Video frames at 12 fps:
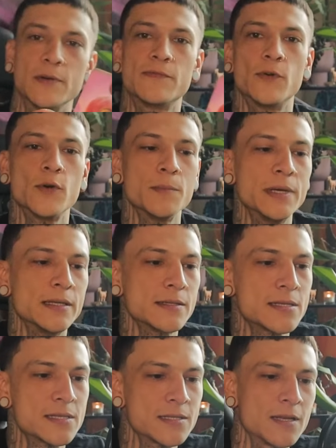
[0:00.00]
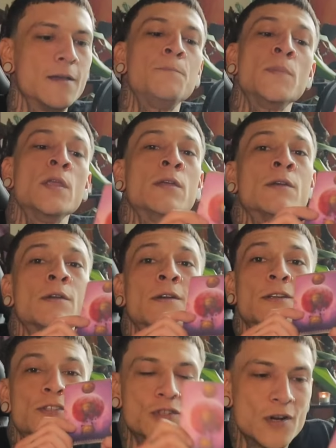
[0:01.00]
performance.
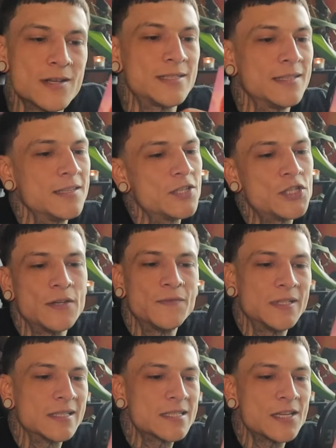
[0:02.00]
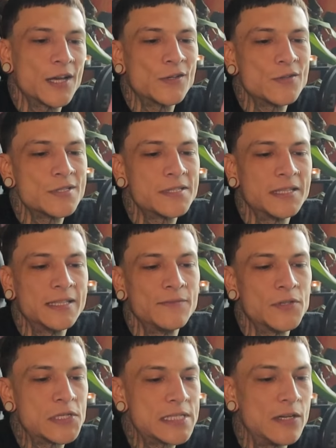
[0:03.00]
Trust in the shifting cycles to
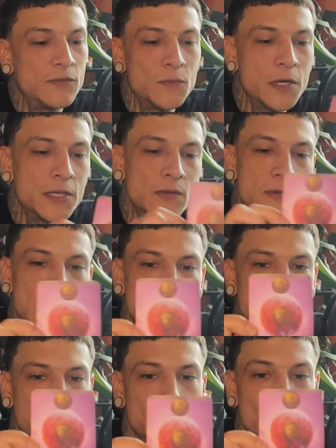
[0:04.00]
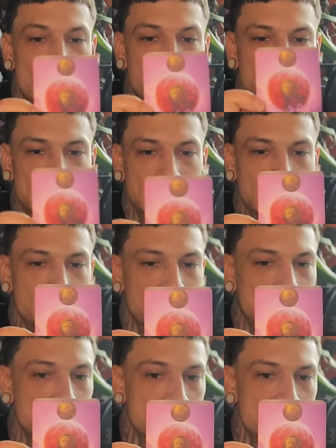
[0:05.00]
give yourself what you need for well-being,
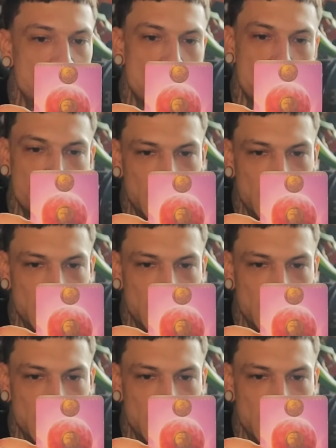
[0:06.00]
because no